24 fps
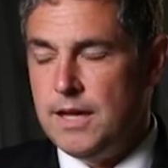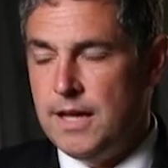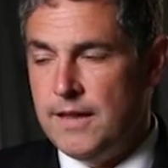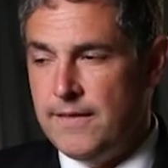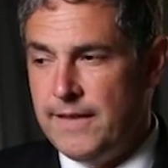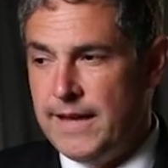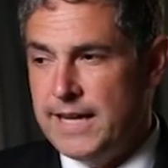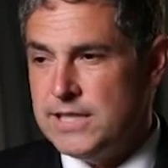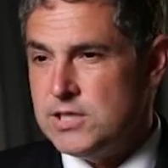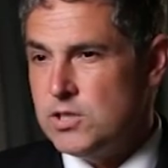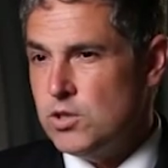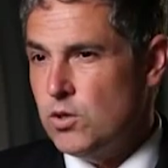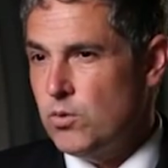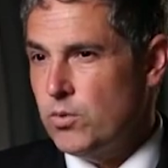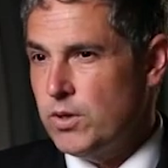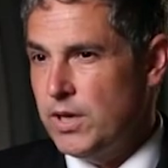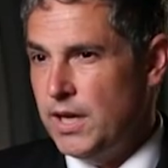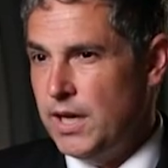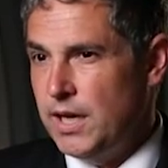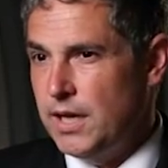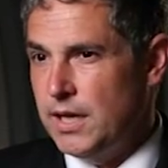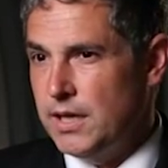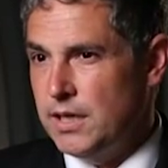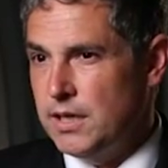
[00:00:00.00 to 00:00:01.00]
And that's
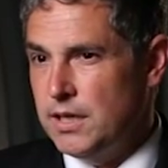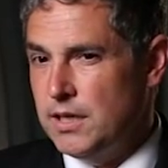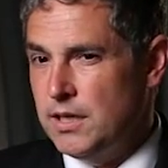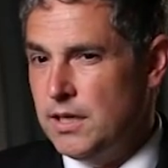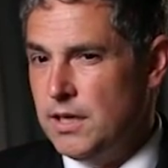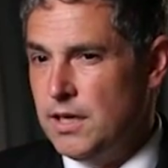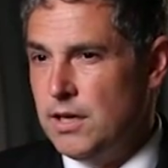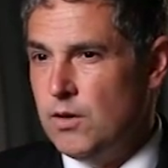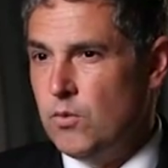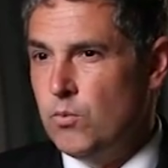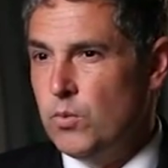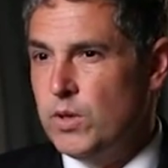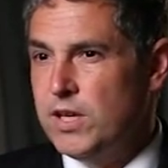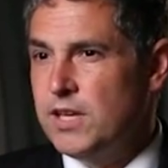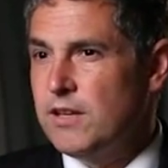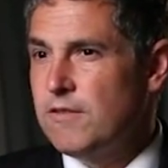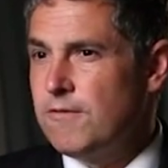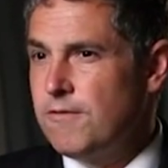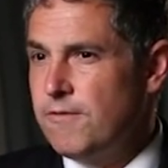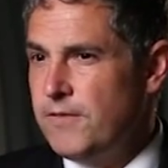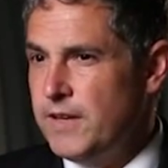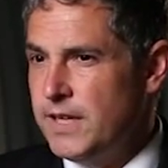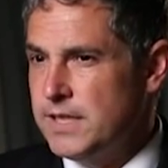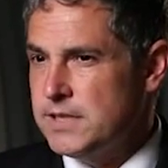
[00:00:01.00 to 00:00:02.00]
okay. We
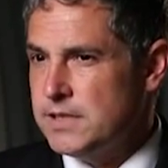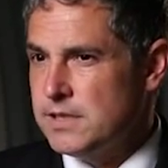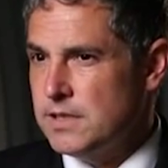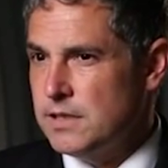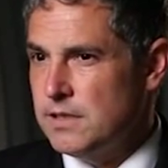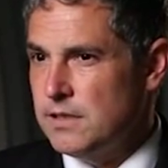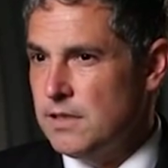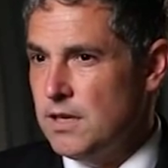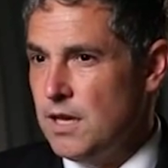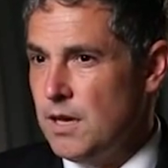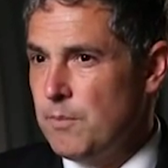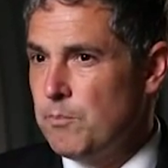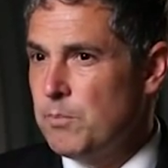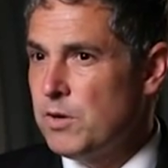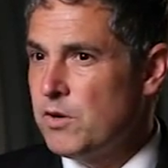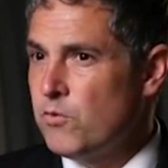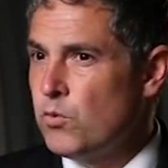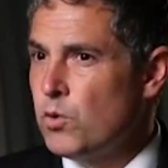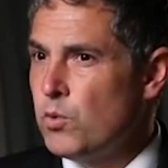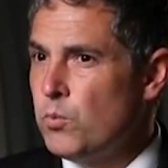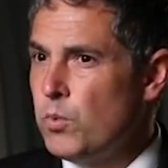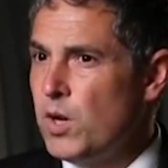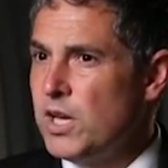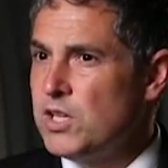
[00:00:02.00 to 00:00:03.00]
can fix it, but
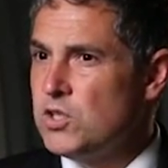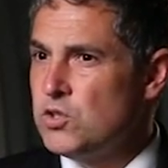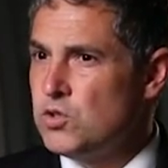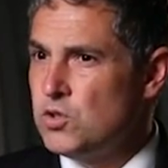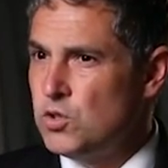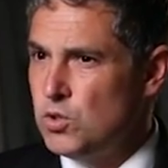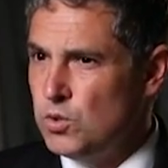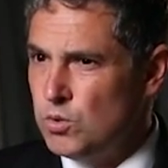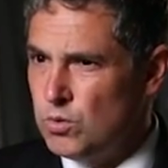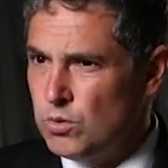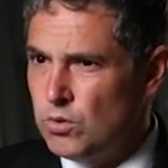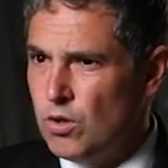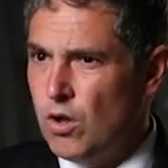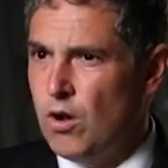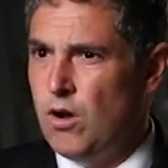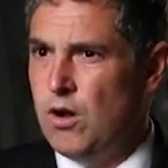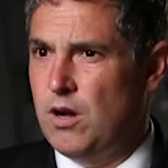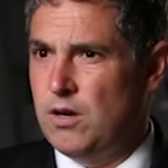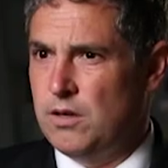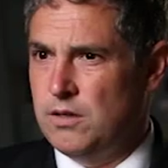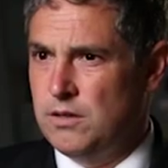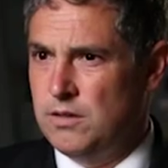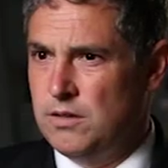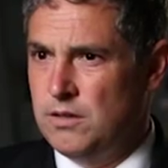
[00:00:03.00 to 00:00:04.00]
if we wait too
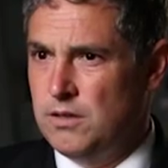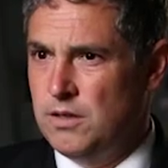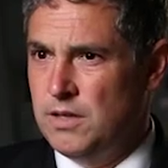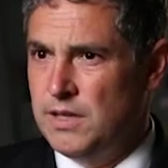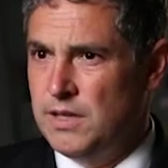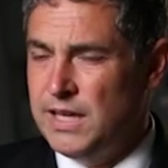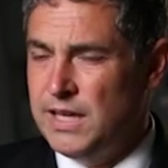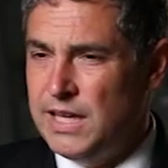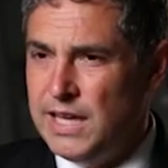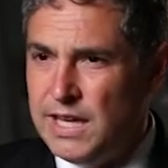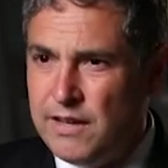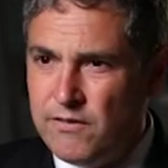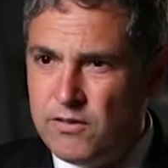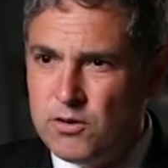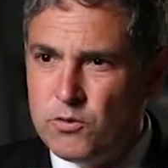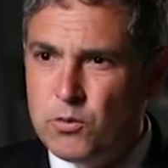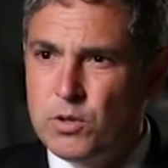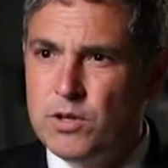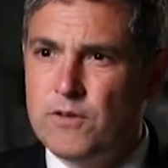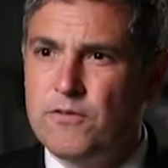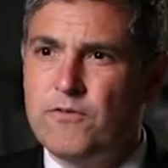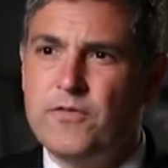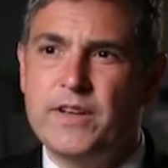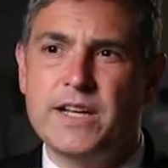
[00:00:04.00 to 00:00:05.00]
long, even if
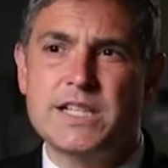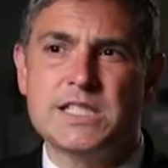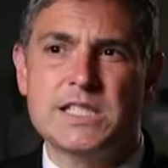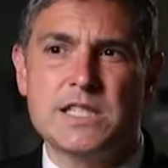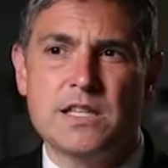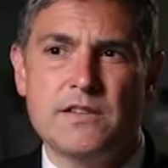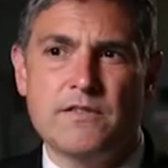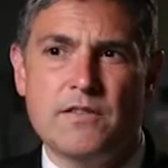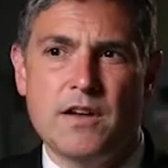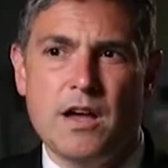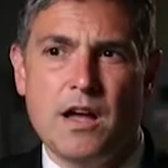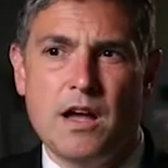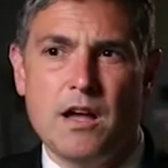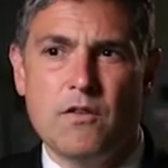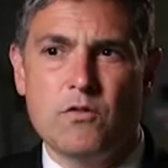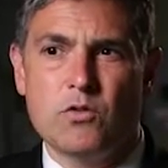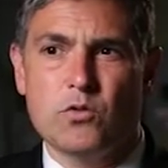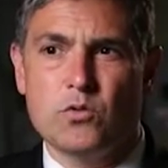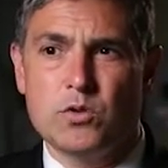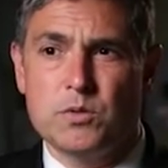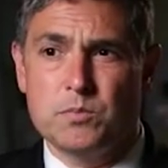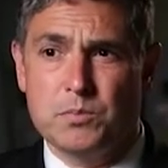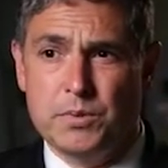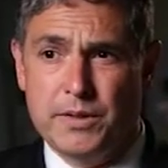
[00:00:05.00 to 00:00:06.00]
we fix the valve
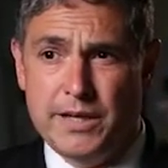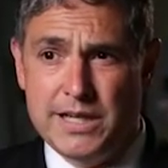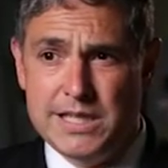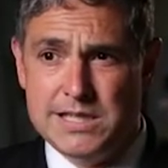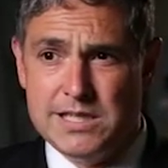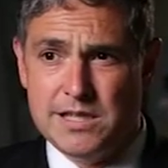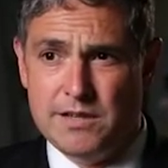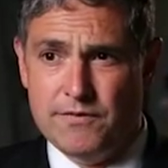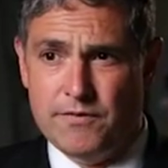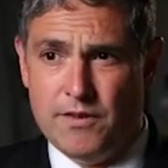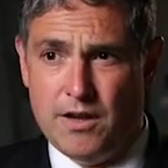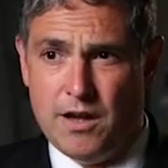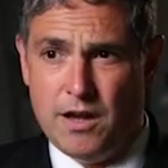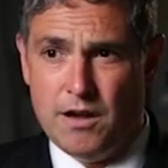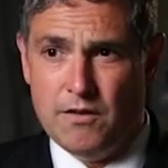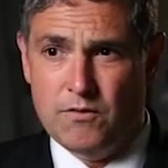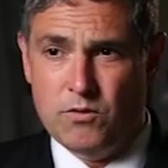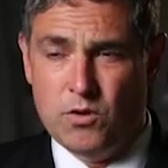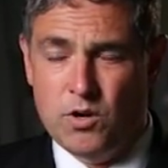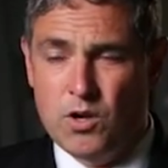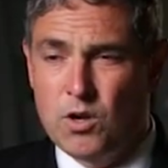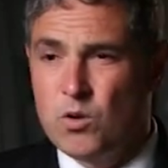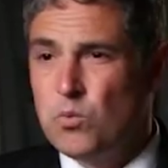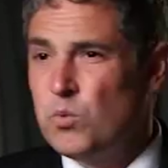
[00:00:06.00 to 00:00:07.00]
or replace the
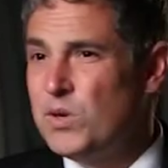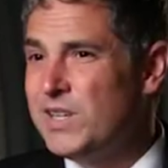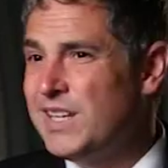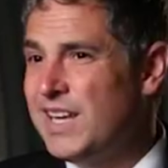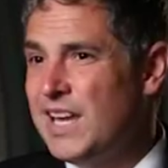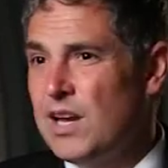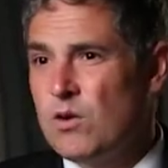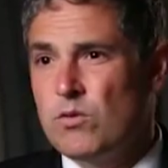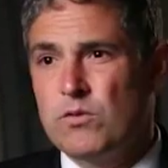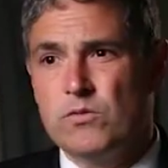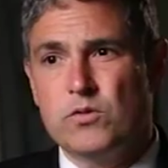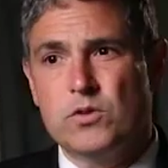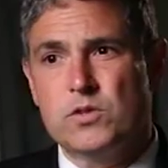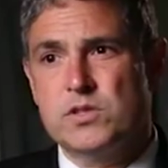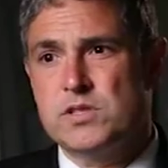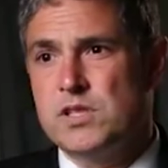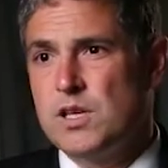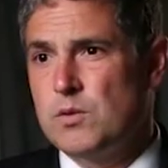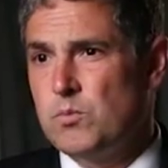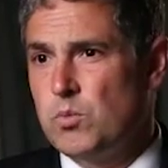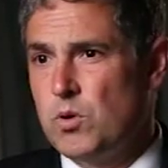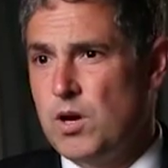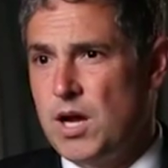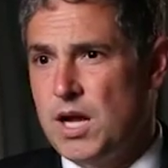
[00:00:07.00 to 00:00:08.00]
valve, we can't reverse
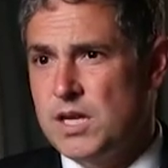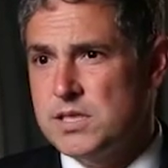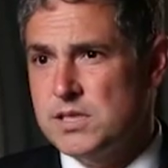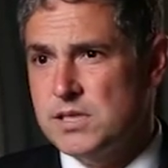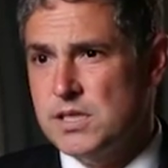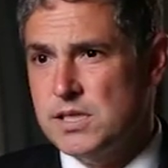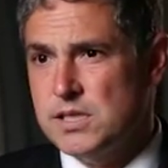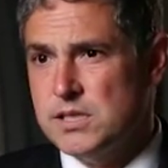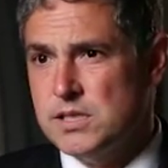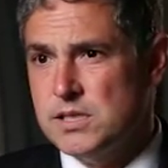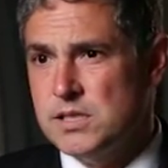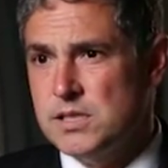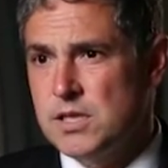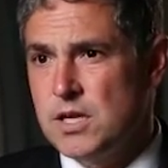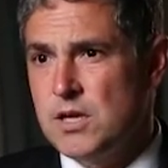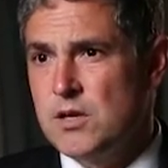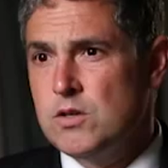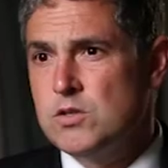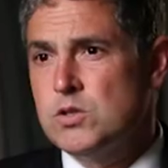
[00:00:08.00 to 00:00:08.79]
that process.